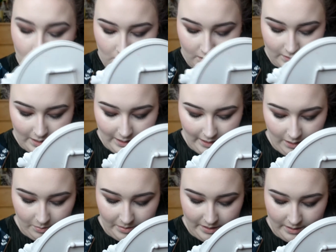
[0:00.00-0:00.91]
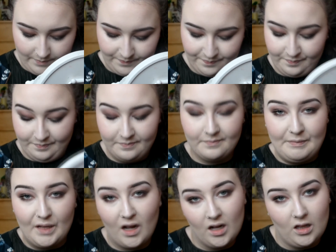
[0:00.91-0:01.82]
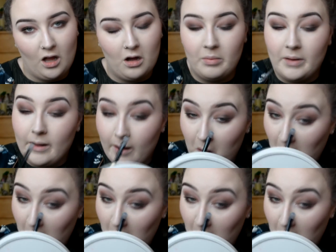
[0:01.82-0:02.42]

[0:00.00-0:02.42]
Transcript: say a little bit, a lot of it,